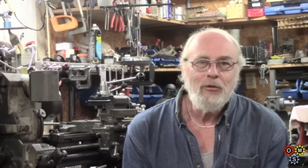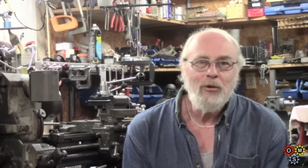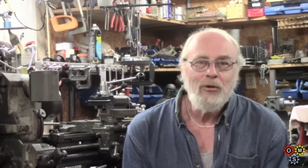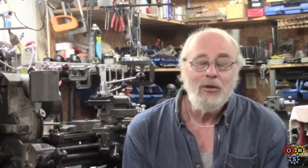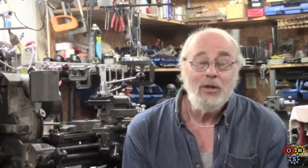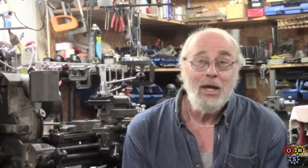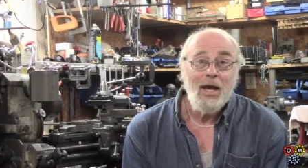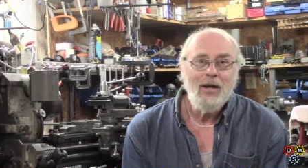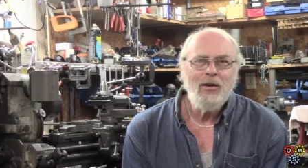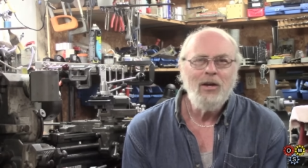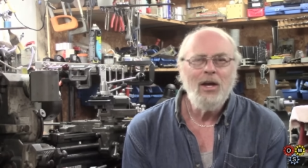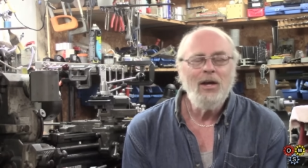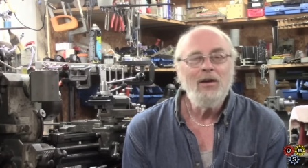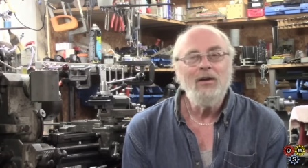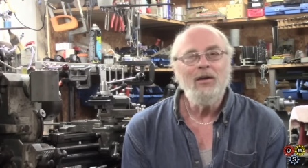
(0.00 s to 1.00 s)
to the end
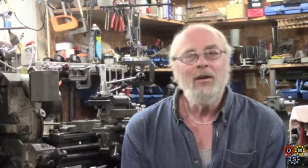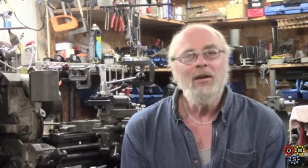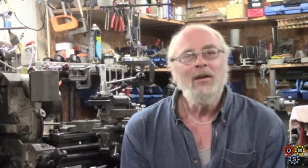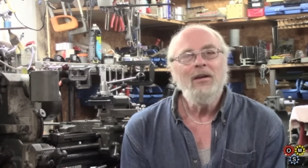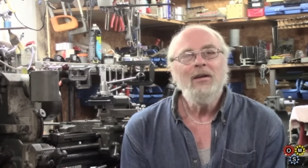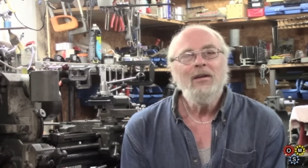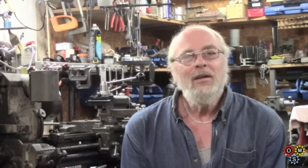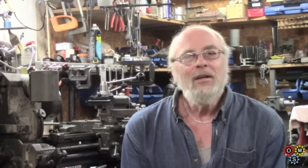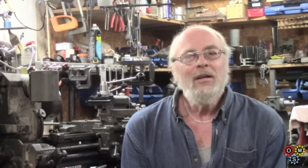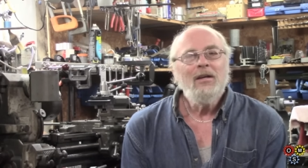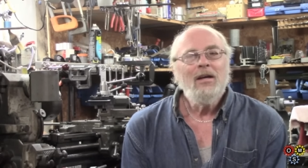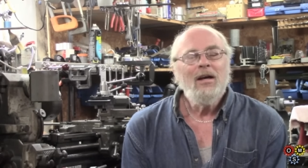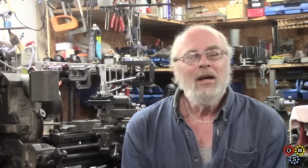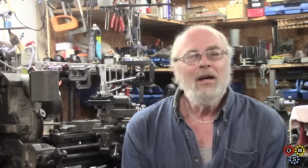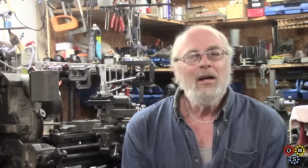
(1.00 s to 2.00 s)
here.
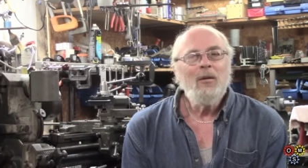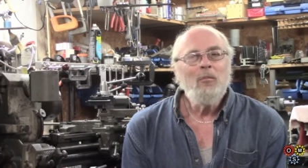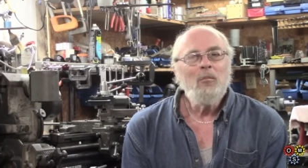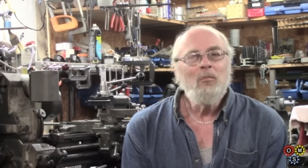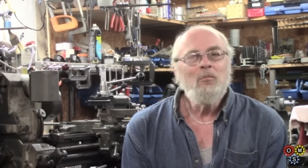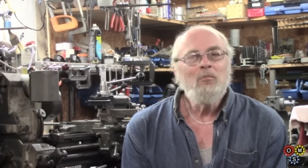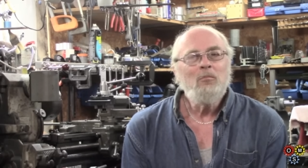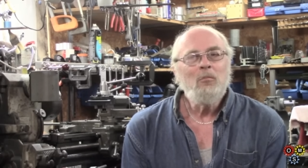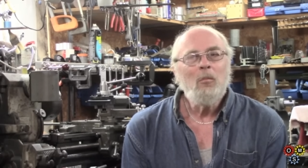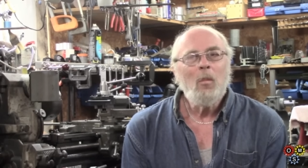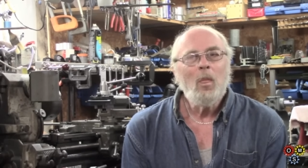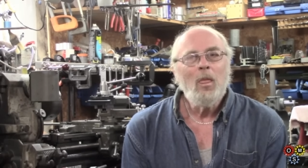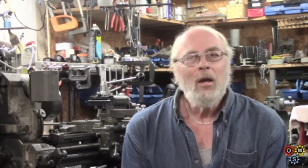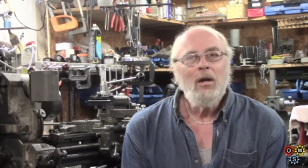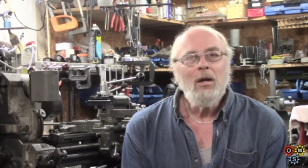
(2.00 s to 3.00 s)
Um,
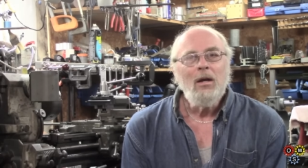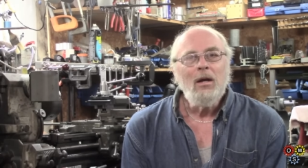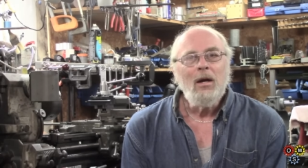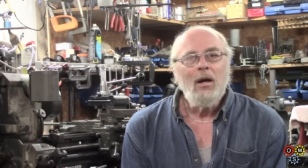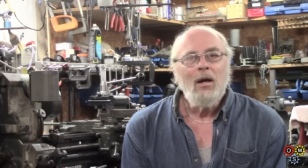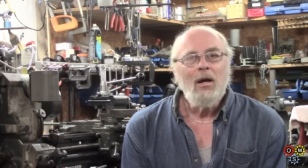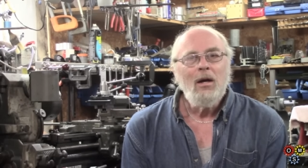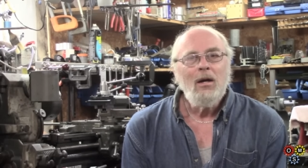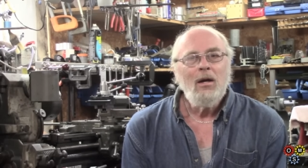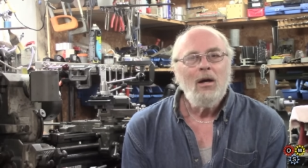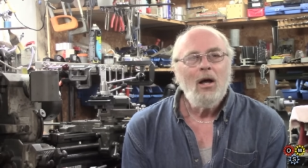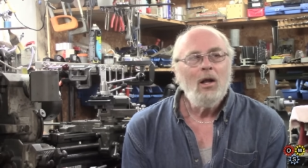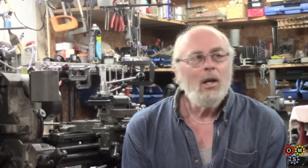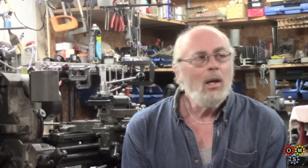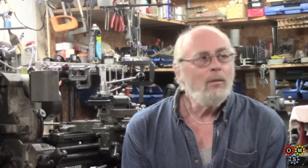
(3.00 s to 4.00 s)

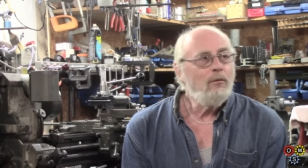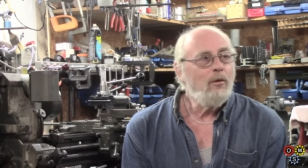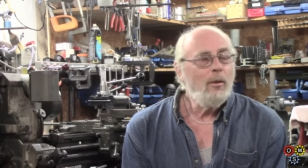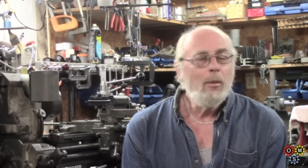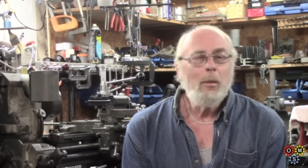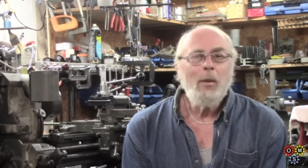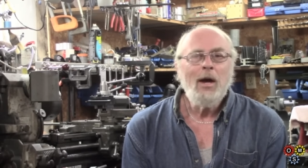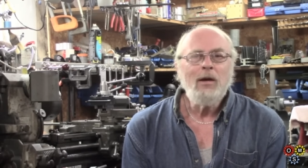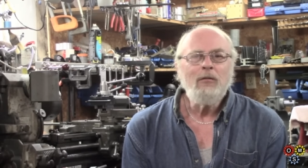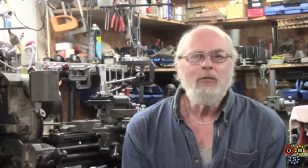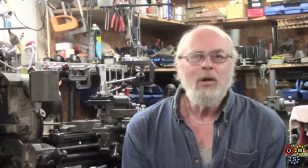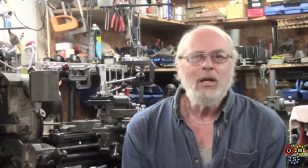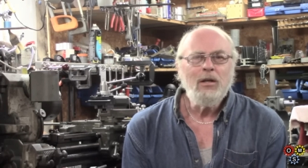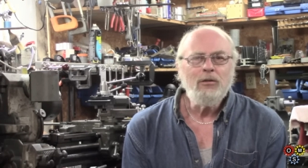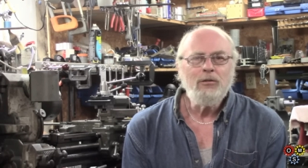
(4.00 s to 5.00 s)
I'll hopefully be back
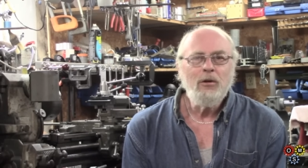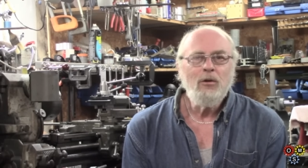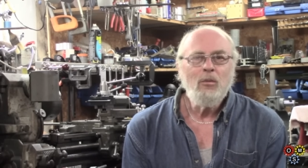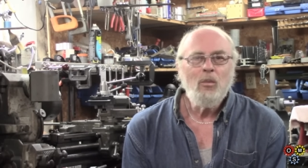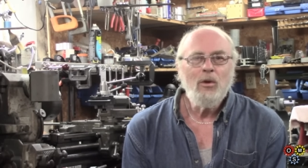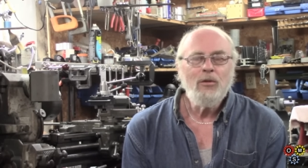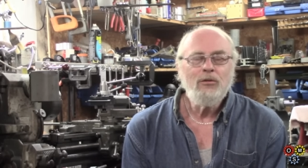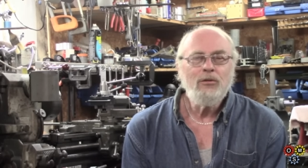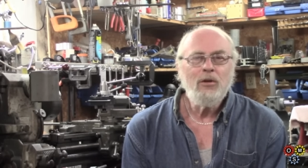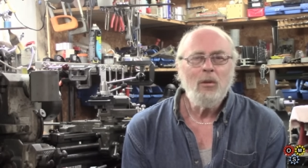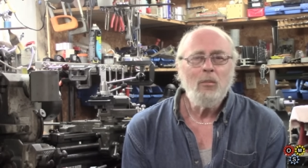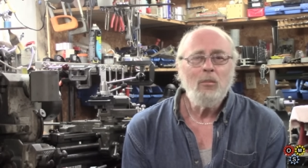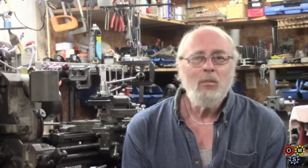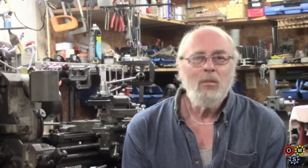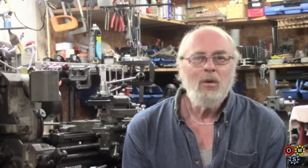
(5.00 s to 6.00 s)
fairly soon with
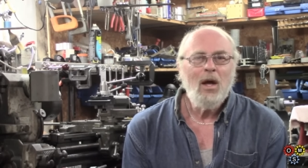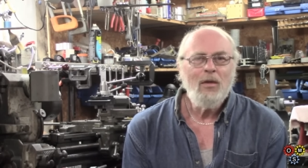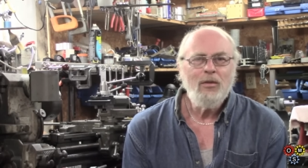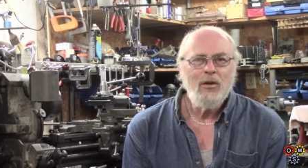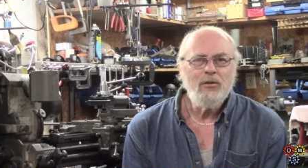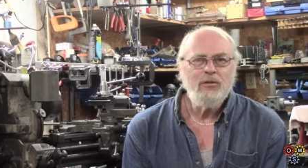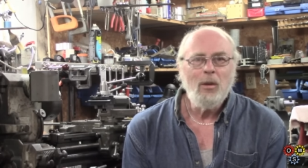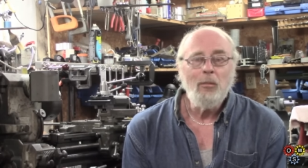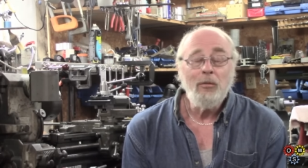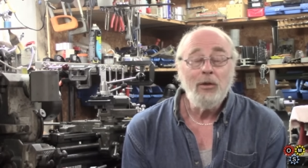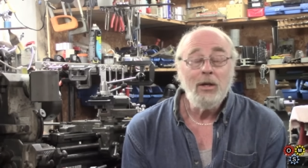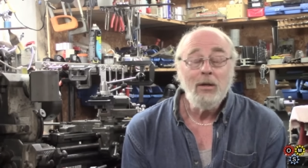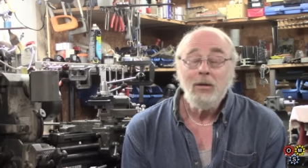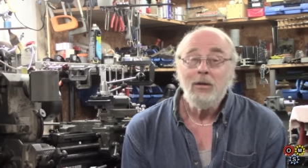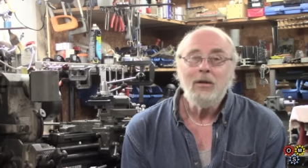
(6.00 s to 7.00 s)
some other
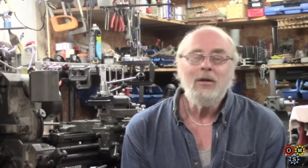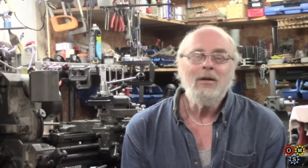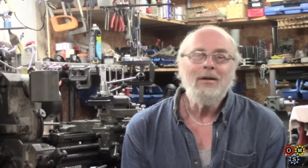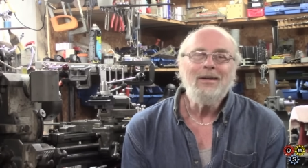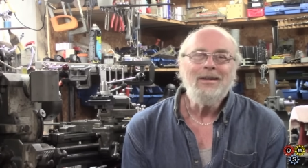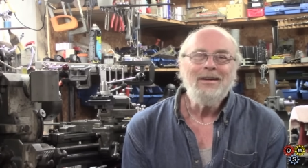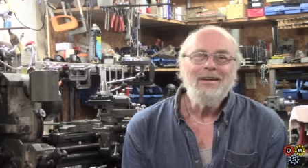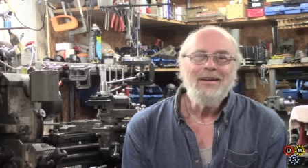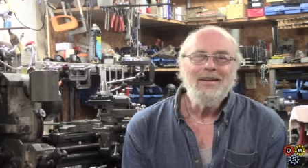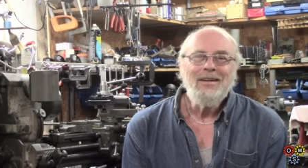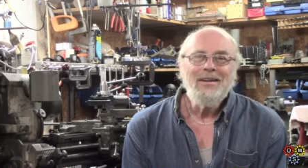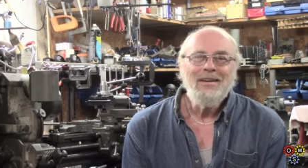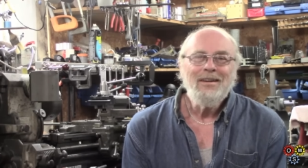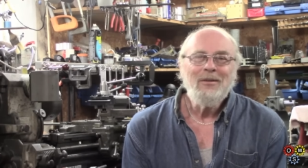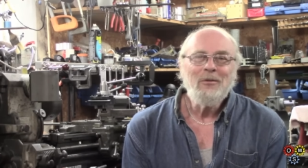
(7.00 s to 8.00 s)
something,
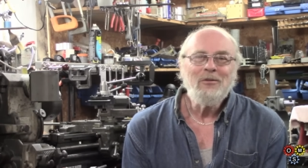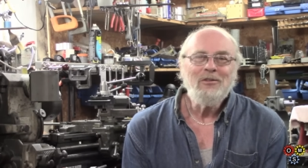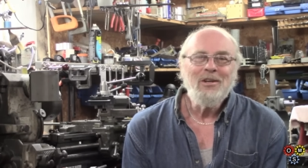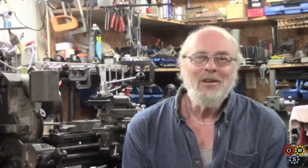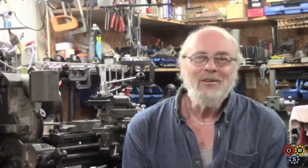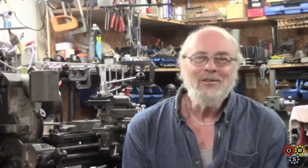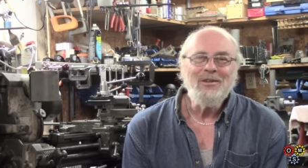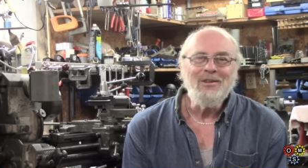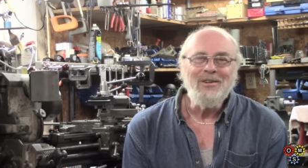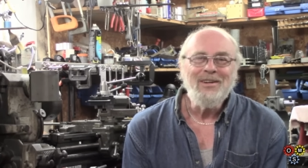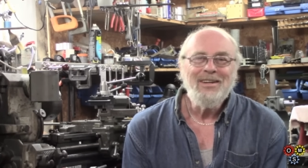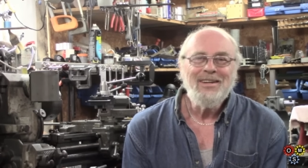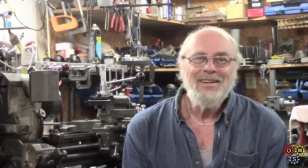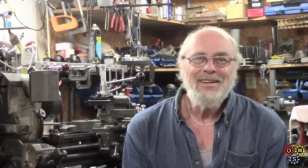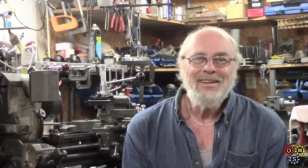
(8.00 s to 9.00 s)
and we'll see you soon.
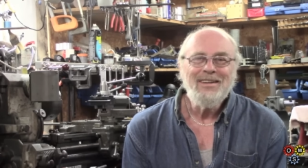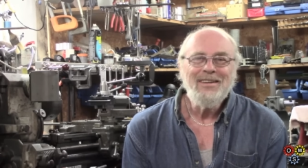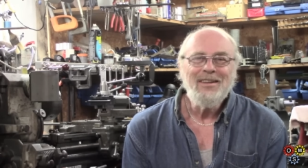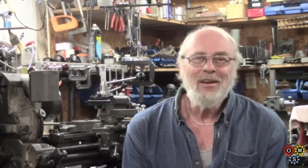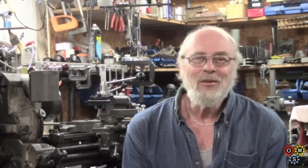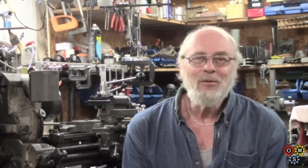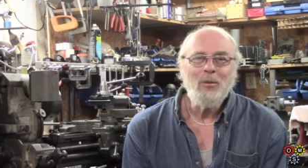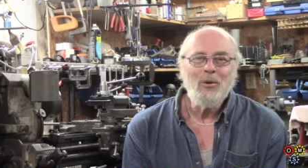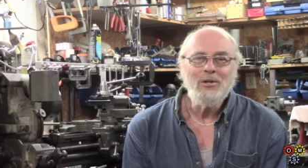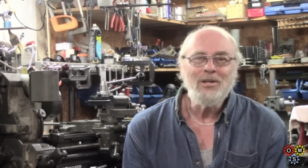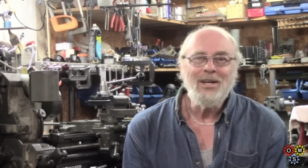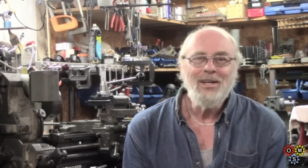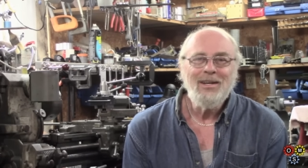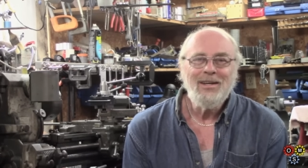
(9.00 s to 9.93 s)
Thanks for watching.